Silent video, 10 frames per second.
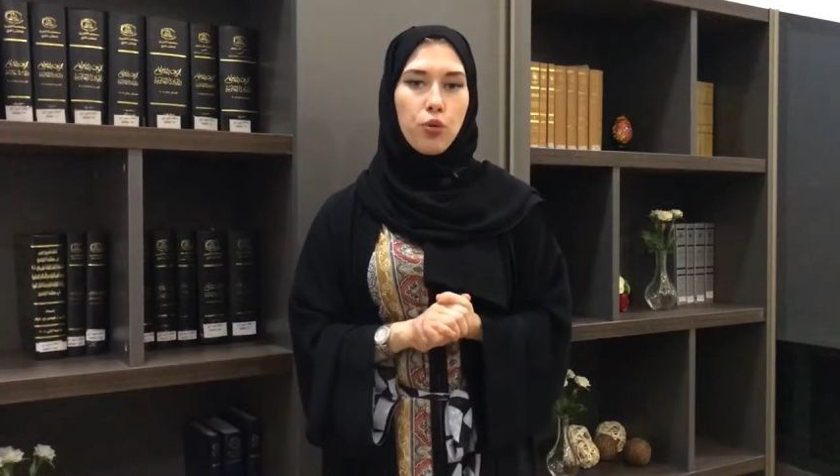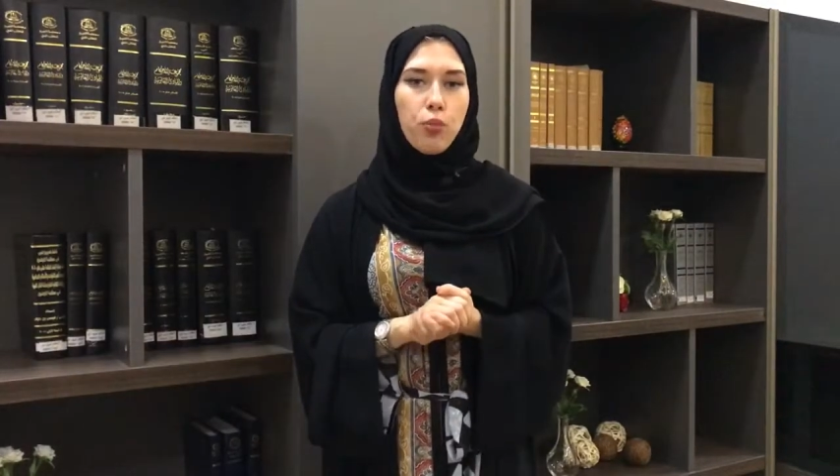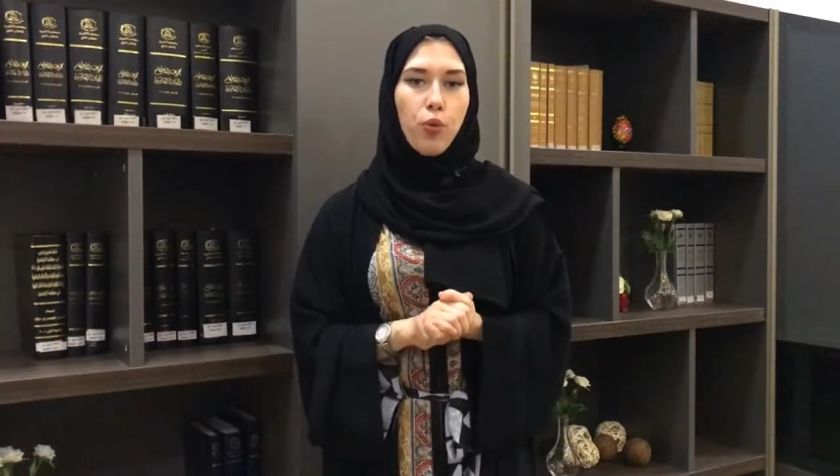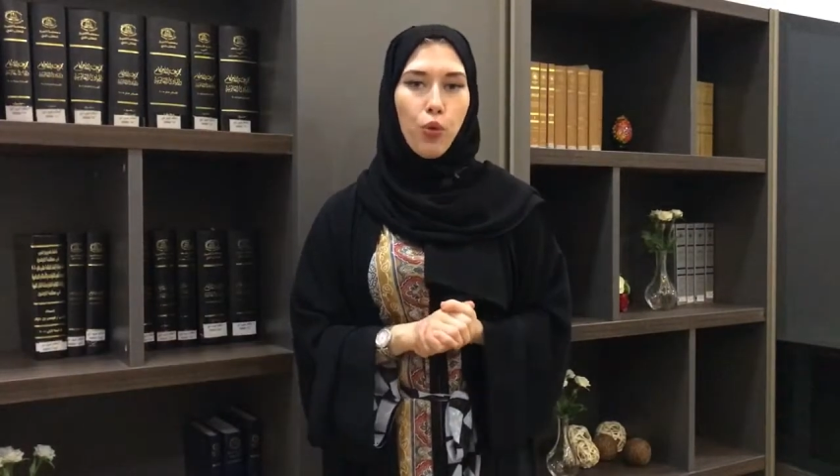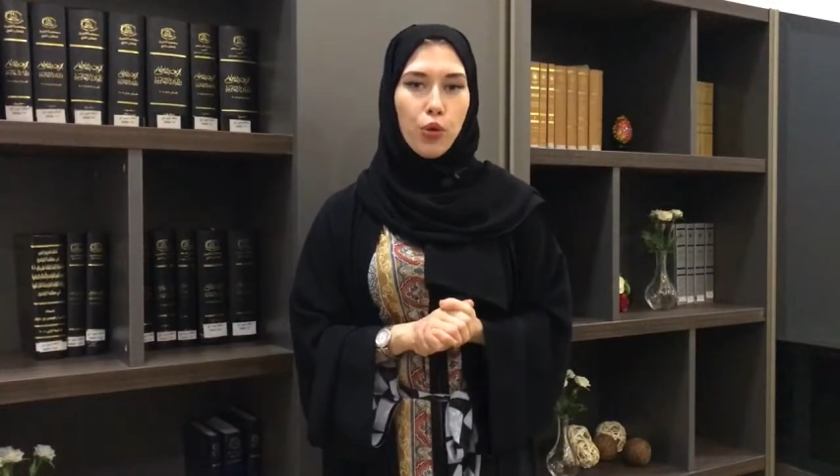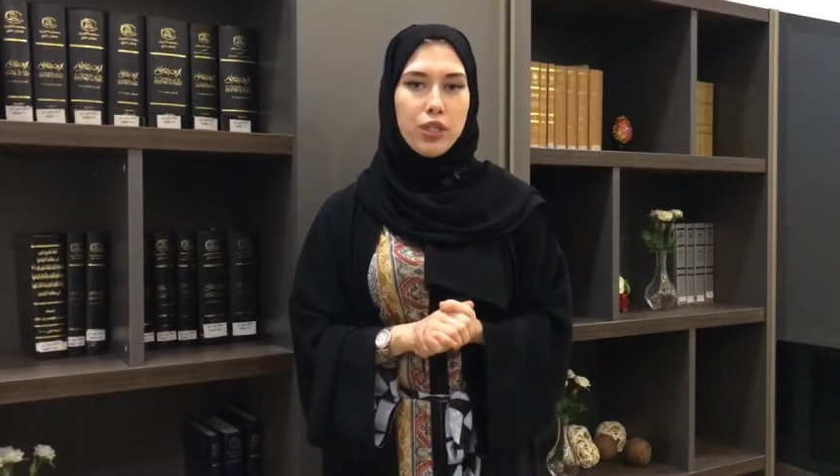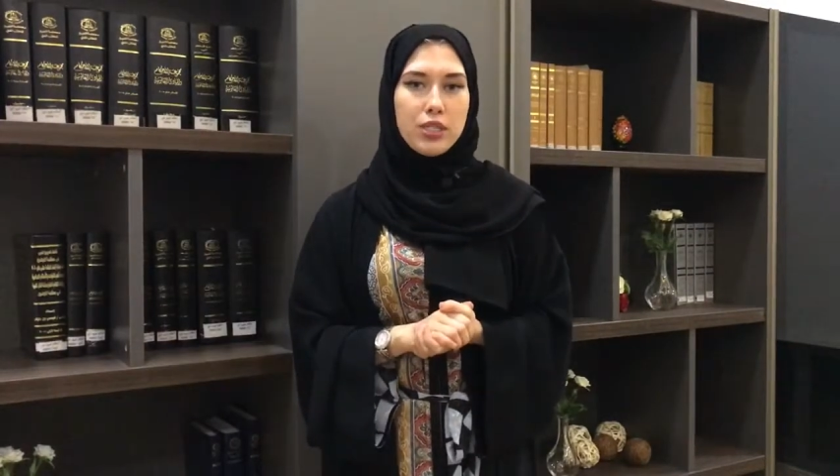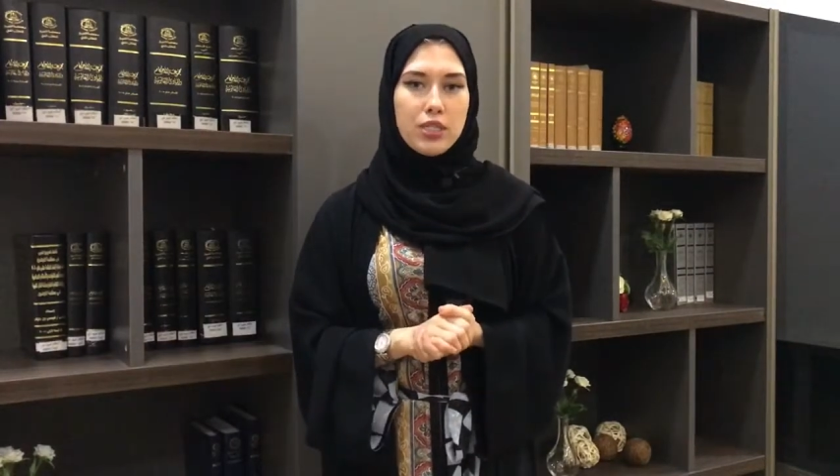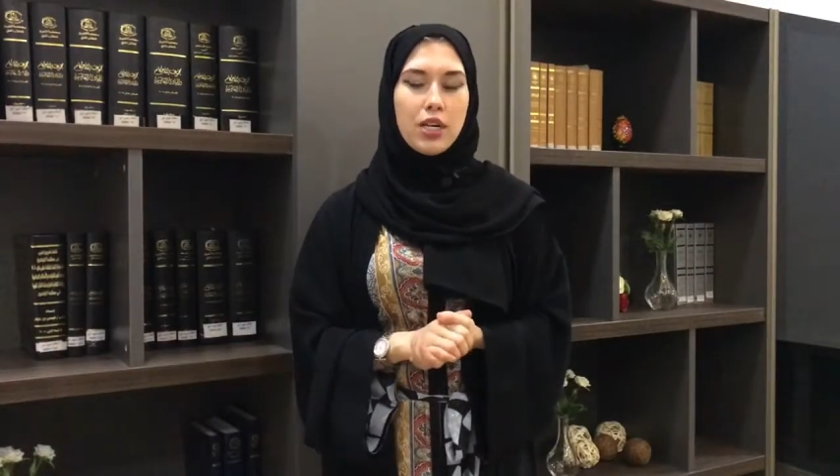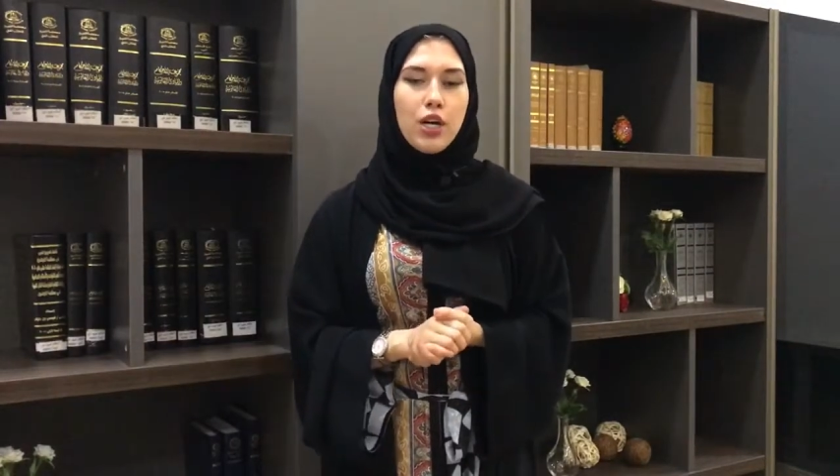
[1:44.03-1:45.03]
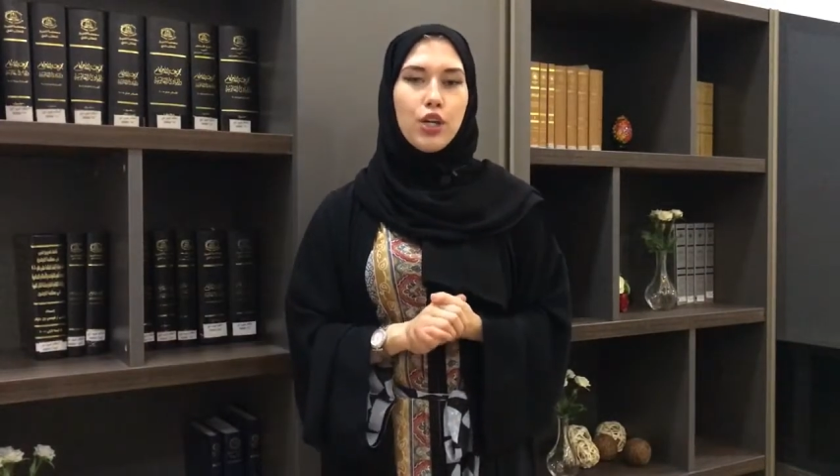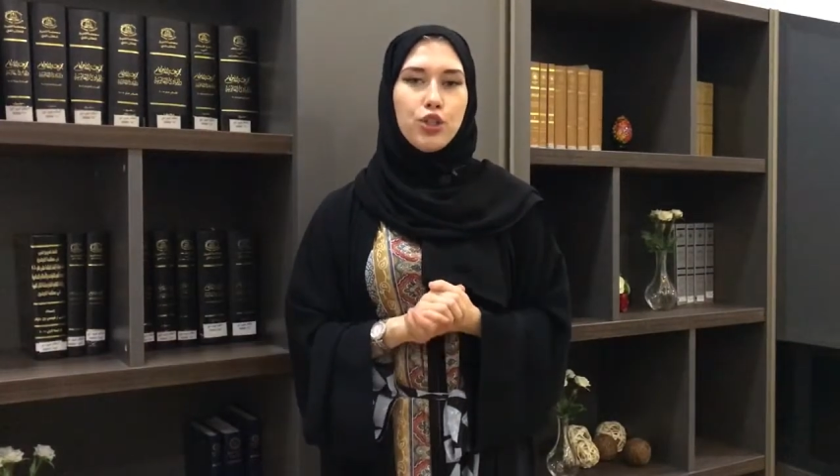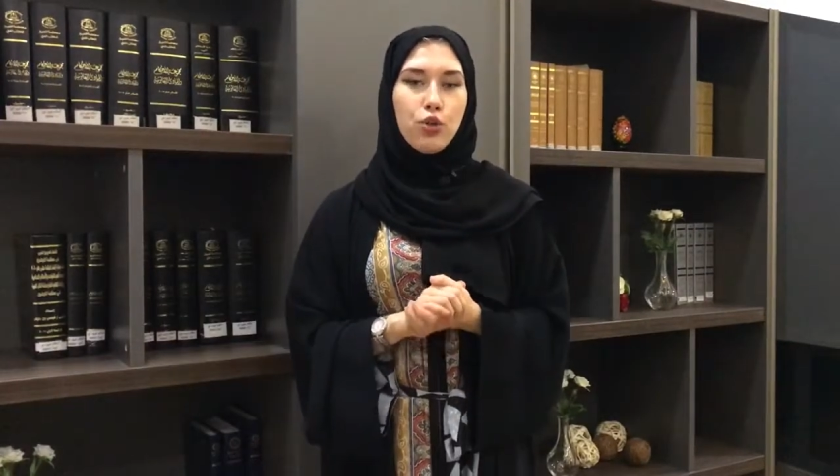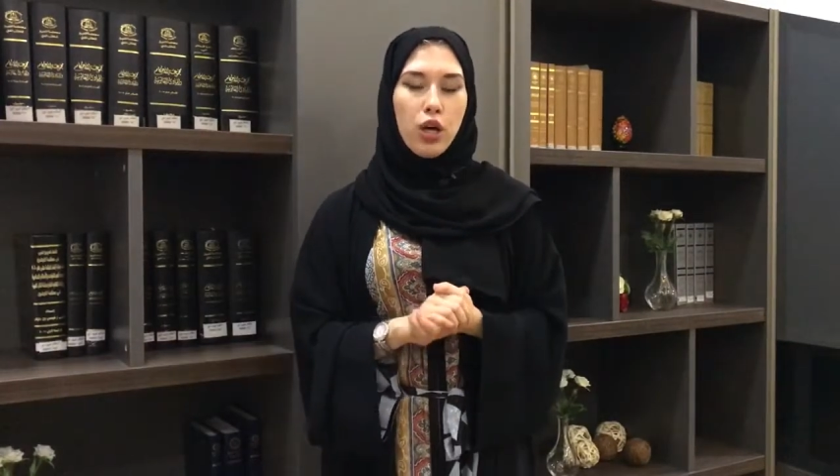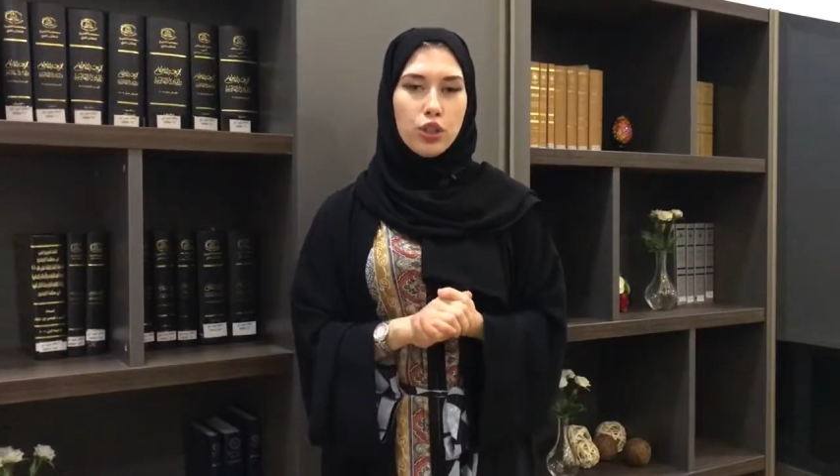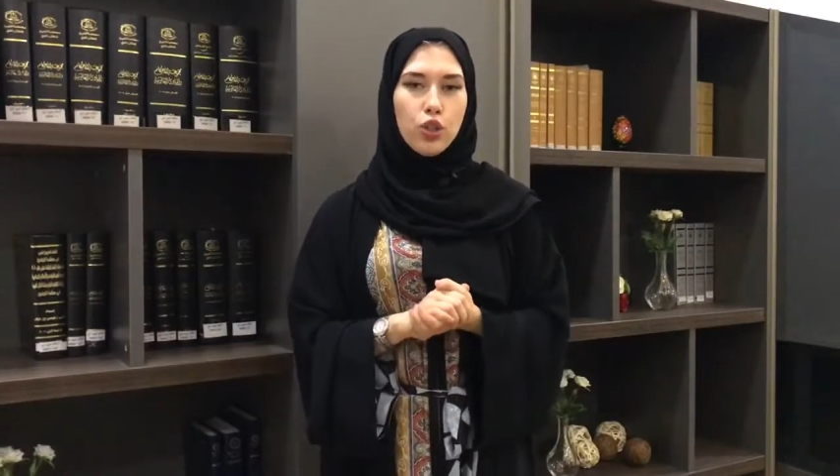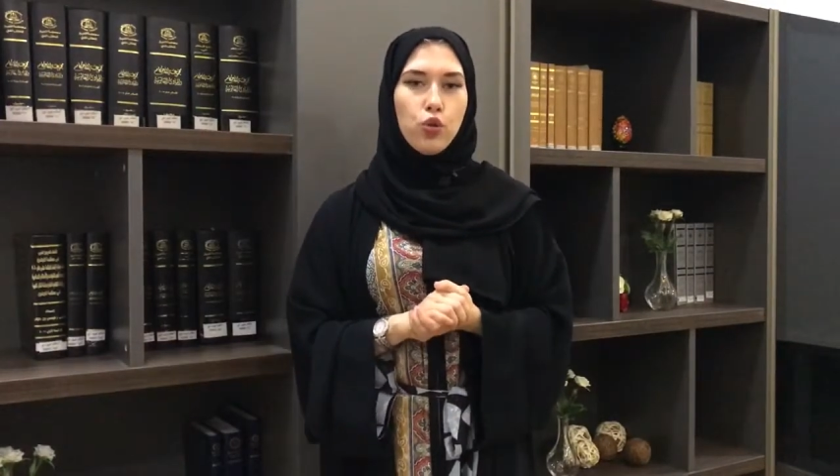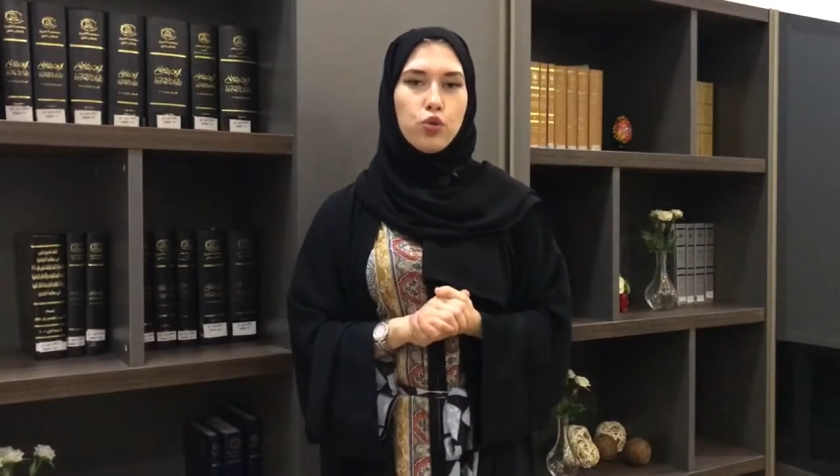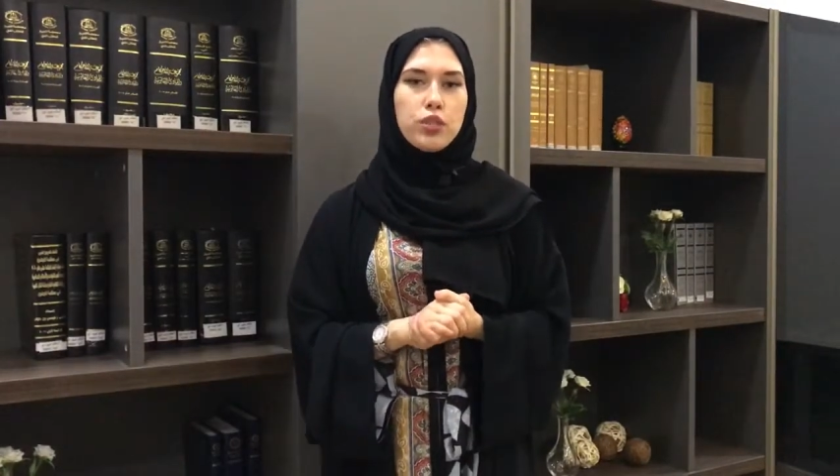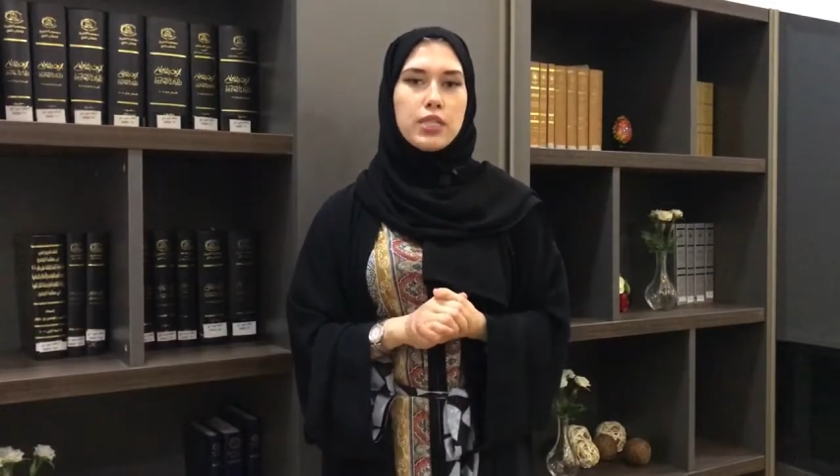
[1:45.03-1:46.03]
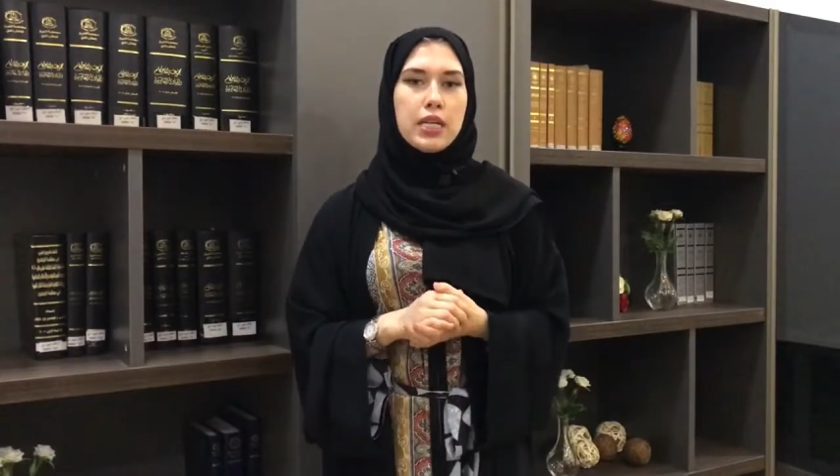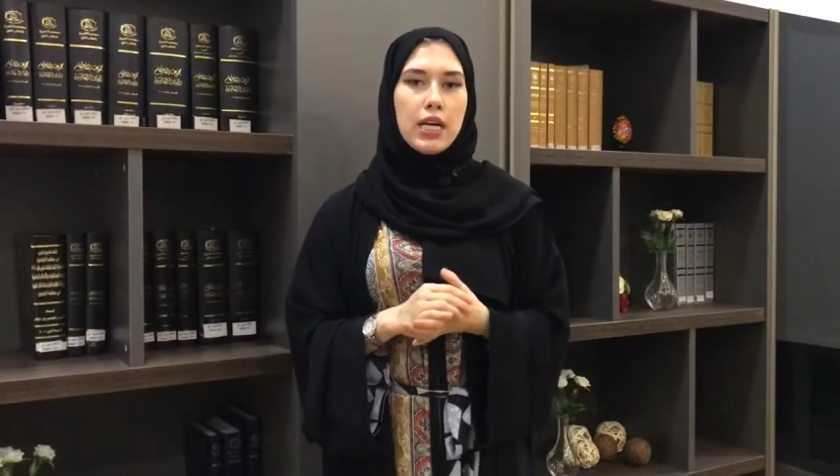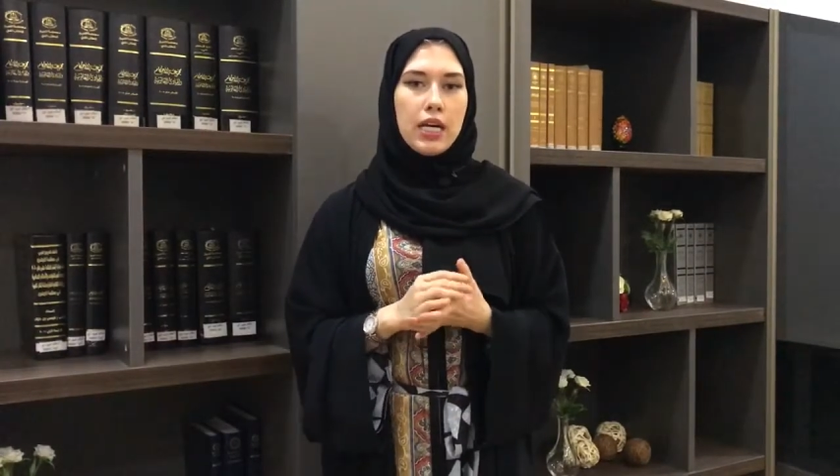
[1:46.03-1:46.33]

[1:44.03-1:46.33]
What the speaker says: points to announce